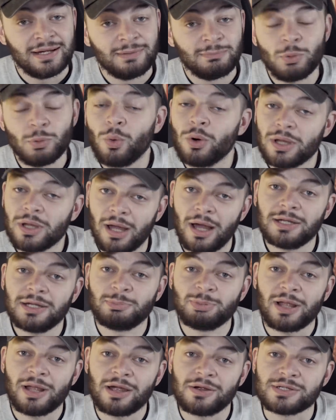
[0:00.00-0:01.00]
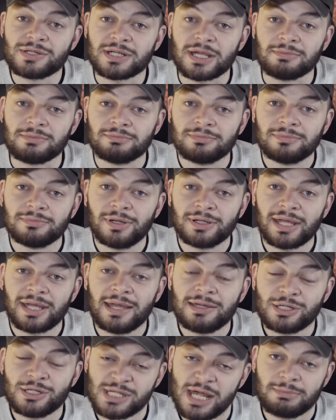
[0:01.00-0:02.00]
But what kind of player is he?
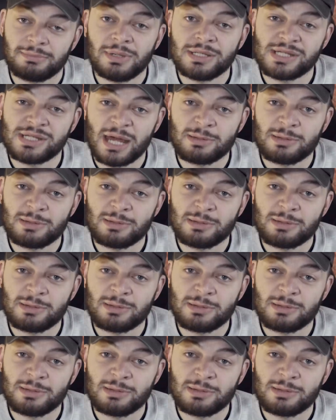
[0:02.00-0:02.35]
Okay, because that means